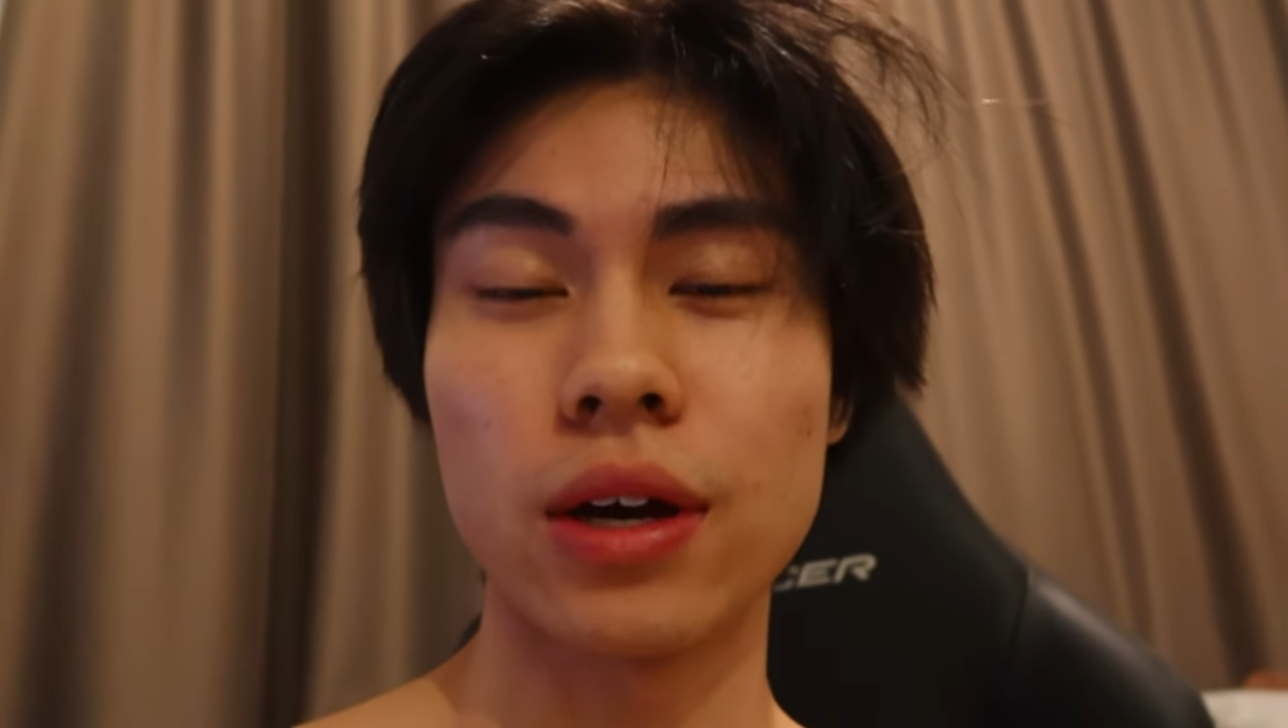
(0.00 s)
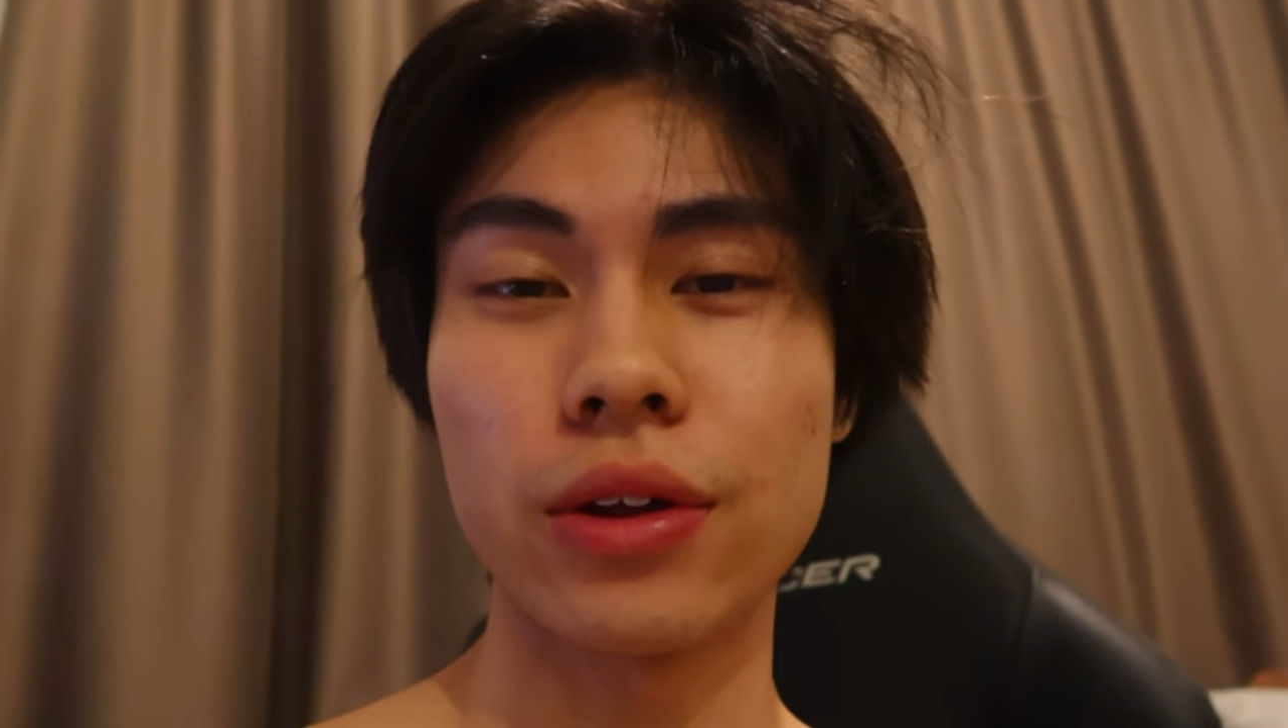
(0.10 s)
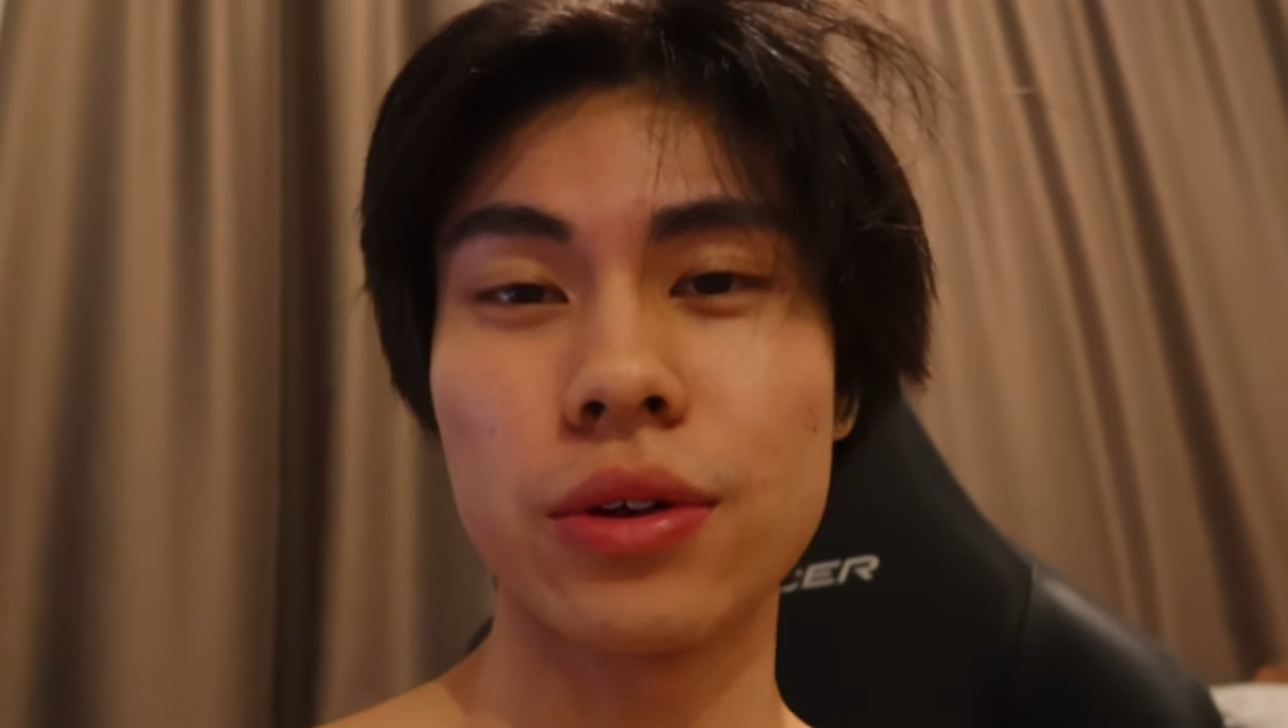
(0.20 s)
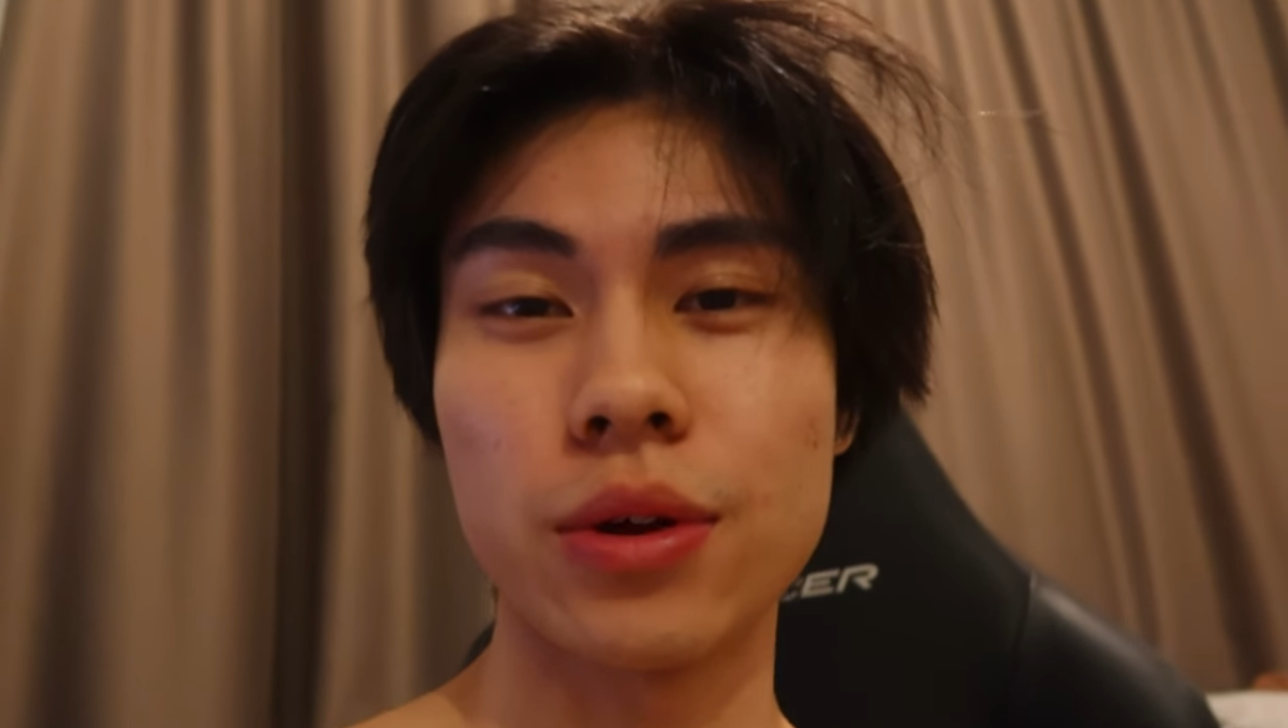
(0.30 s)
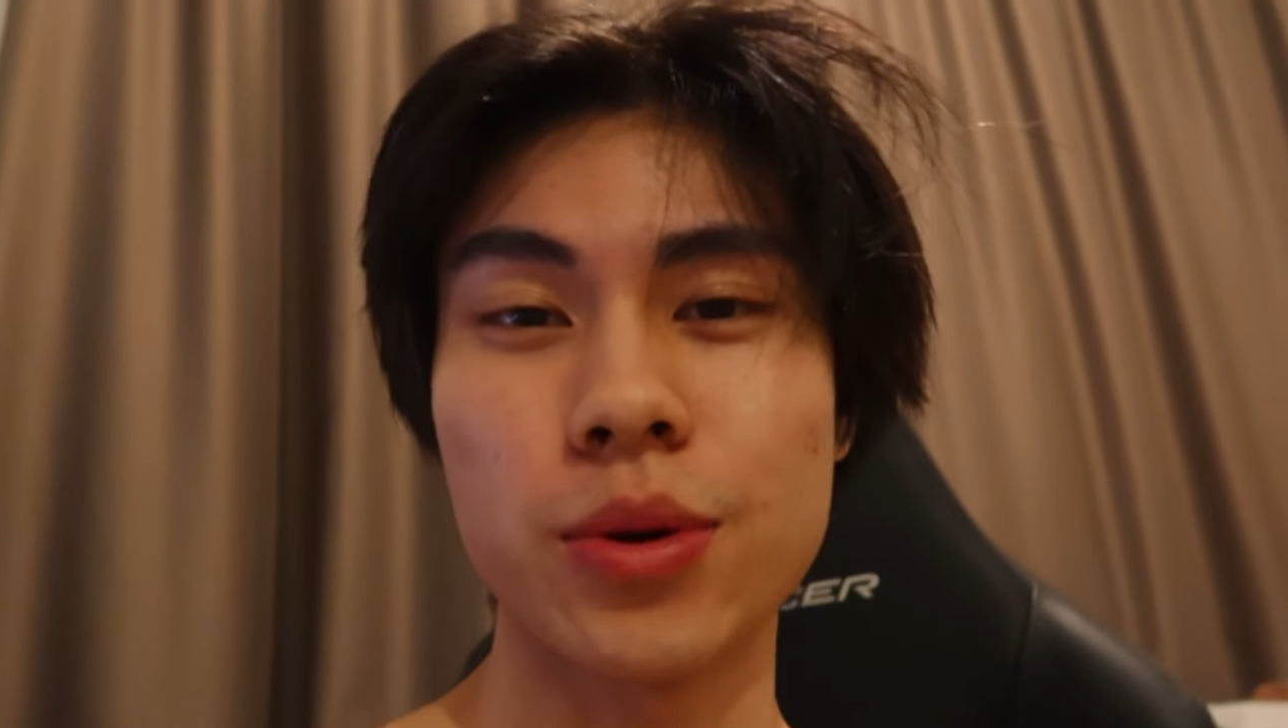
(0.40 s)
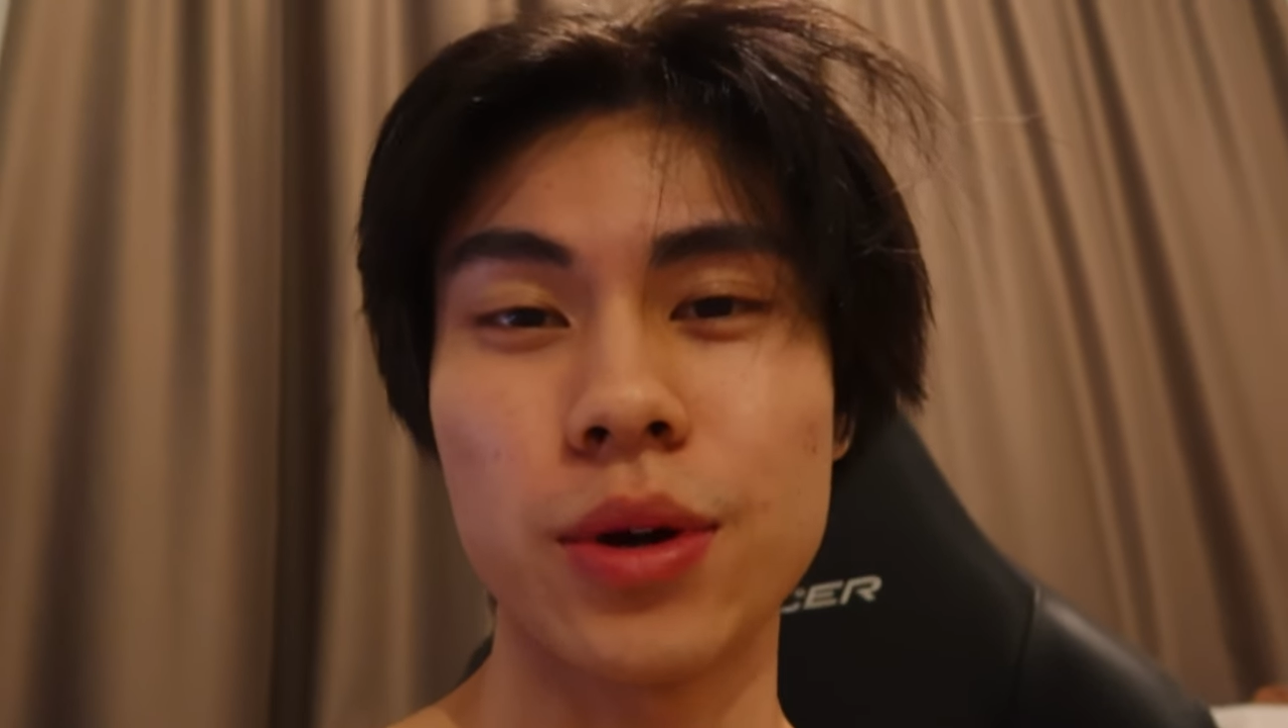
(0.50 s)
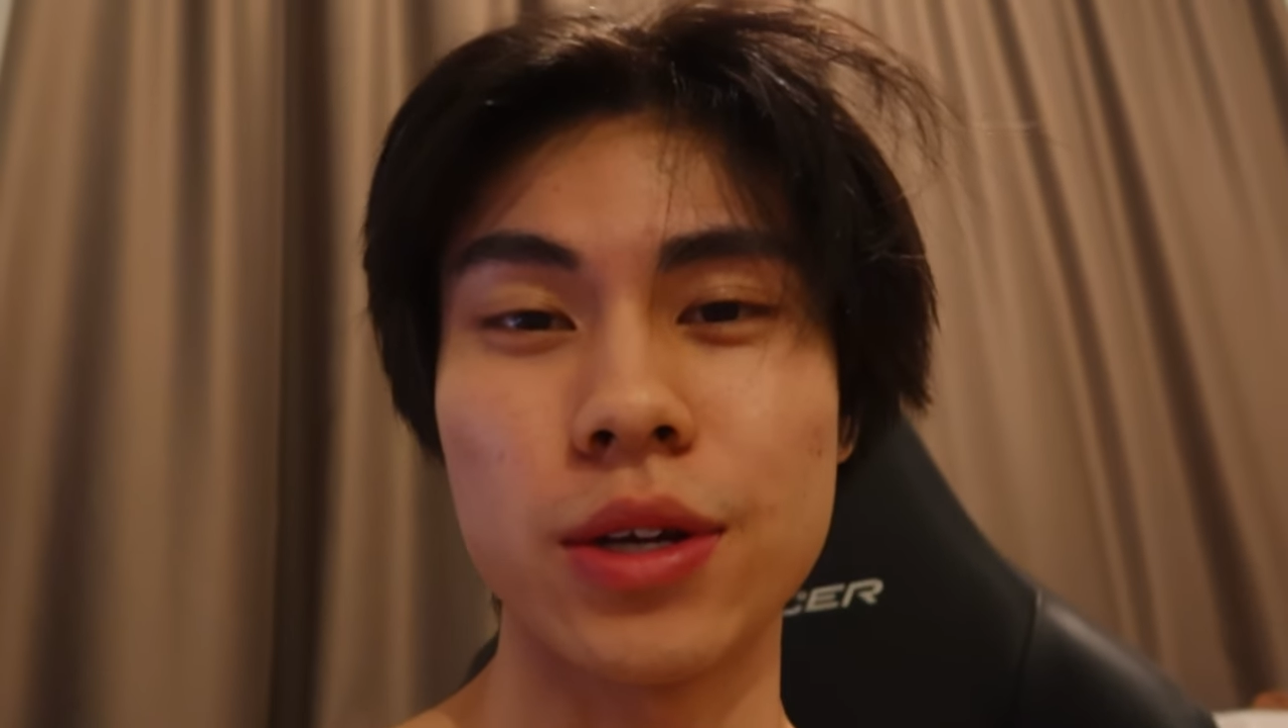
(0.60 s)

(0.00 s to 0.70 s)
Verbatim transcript: I don't know.